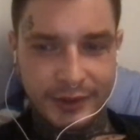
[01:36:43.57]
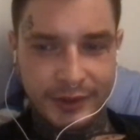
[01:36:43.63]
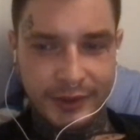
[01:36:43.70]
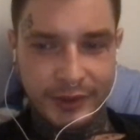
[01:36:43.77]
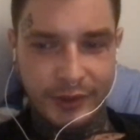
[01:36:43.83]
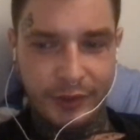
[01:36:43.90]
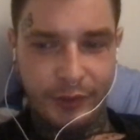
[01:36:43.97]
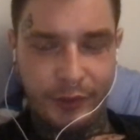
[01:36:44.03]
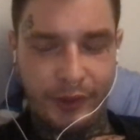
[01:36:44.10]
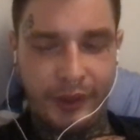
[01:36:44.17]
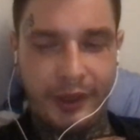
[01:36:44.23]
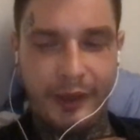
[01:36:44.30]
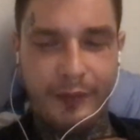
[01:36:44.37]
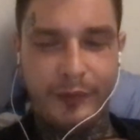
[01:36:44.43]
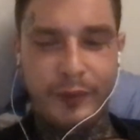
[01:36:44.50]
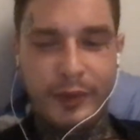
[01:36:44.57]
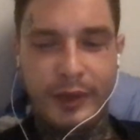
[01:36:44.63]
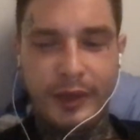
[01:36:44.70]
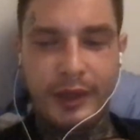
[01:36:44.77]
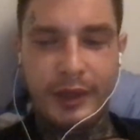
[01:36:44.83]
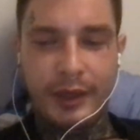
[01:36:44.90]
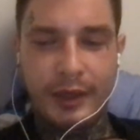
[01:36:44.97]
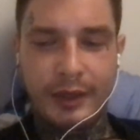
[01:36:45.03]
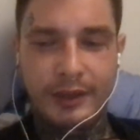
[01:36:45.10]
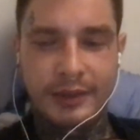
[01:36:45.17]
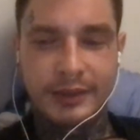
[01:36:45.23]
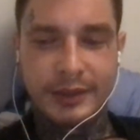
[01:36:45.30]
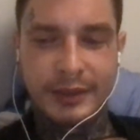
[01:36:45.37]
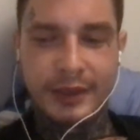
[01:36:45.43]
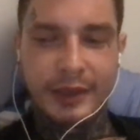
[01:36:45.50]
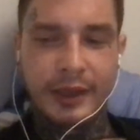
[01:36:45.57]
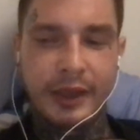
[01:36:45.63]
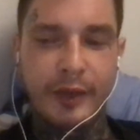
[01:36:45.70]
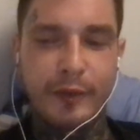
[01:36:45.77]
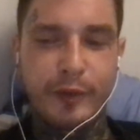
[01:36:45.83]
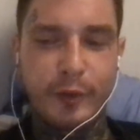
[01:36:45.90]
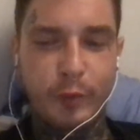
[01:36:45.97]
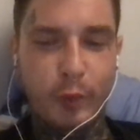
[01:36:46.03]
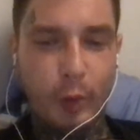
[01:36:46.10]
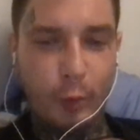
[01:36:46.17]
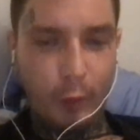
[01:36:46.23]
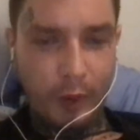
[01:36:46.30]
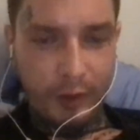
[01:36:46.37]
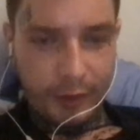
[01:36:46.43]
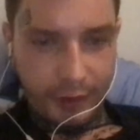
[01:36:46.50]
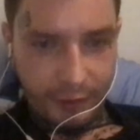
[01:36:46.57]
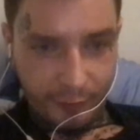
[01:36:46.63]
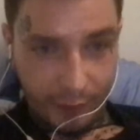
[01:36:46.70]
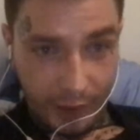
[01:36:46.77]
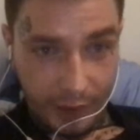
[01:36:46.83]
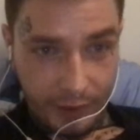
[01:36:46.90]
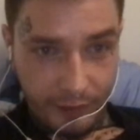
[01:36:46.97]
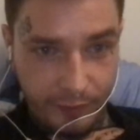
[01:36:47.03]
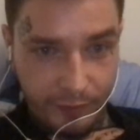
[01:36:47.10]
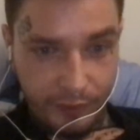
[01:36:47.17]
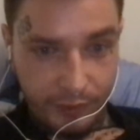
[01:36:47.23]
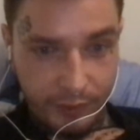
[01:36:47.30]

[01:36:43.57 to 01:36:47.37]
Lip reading: Dude, if you weren't worthy of life,